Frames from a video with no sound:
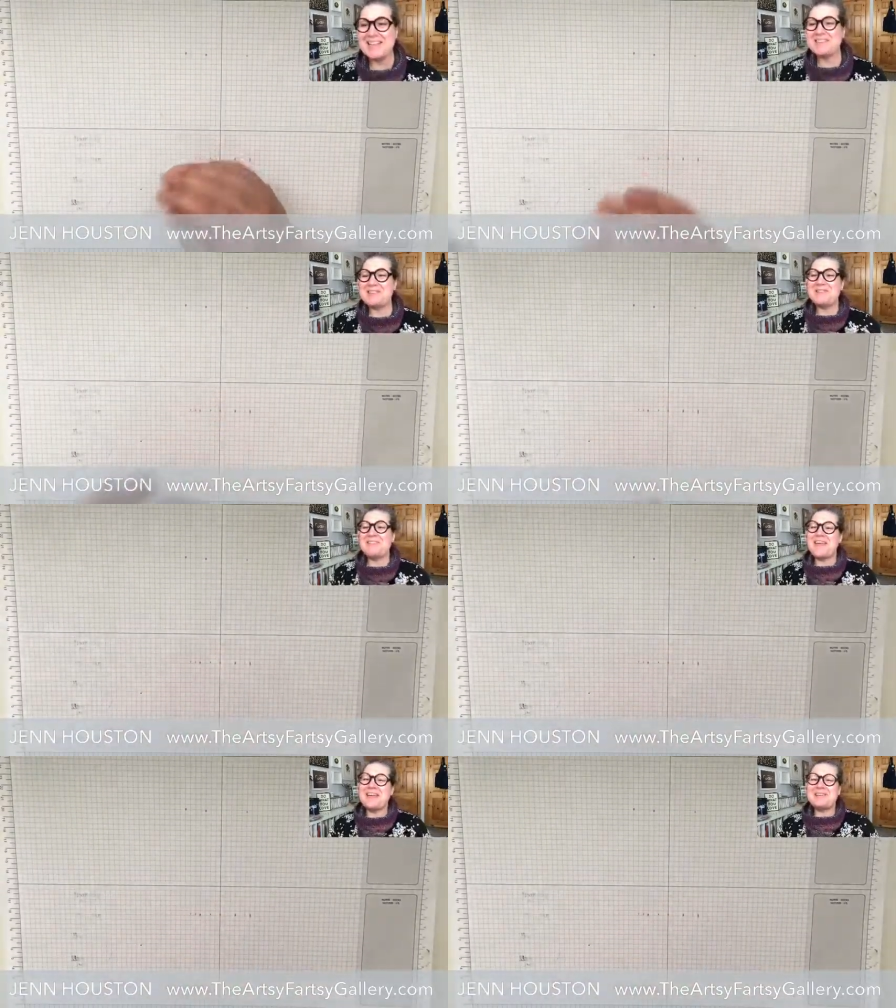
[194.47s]
so
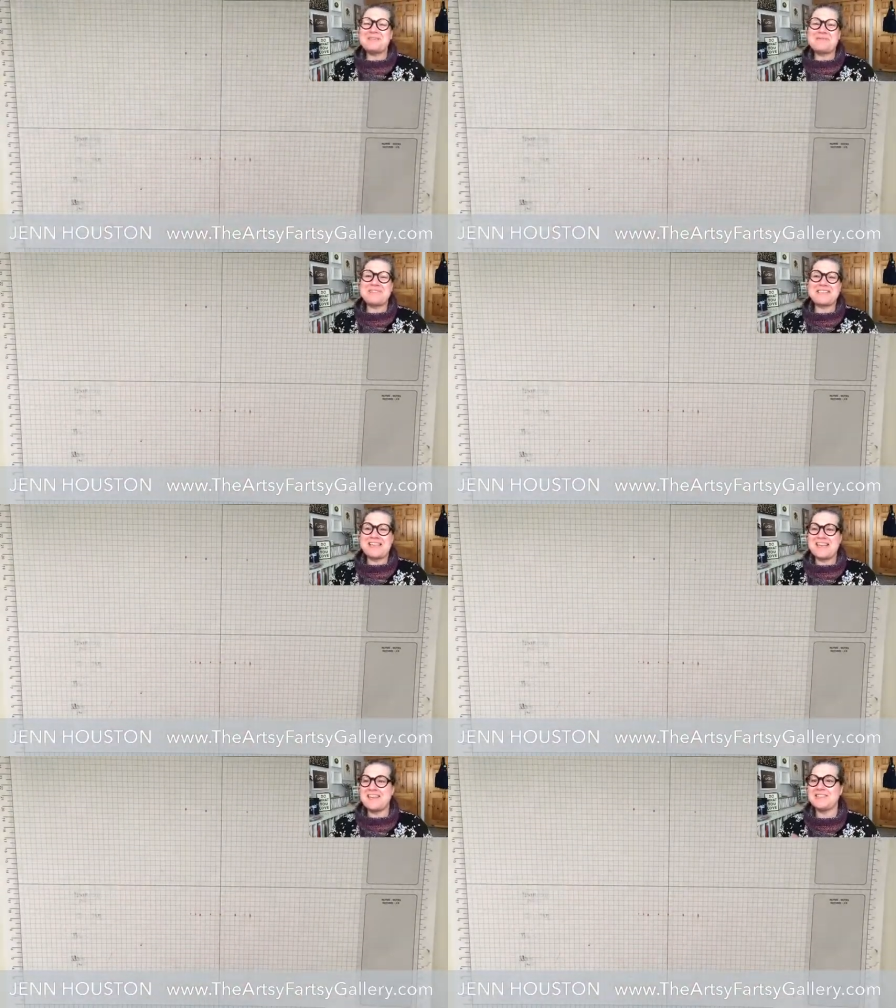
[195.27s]
thank you so much,
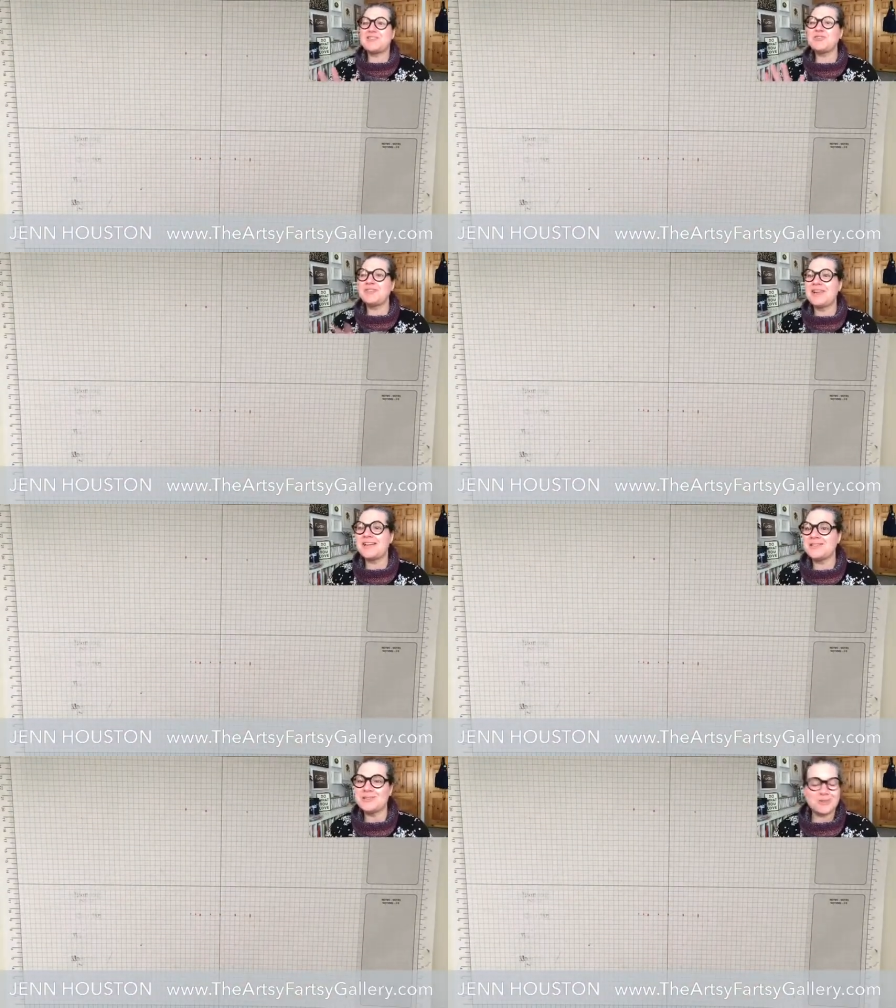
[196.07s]
ladies. Julie, I
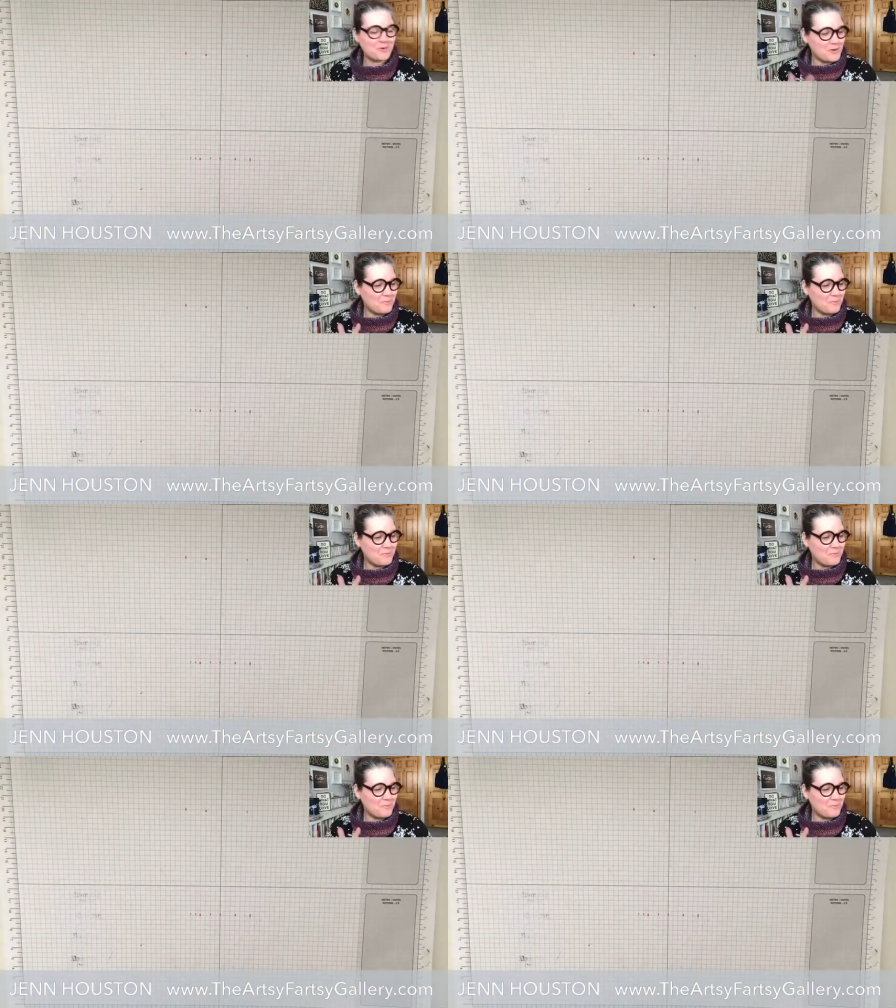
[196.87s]
just showed your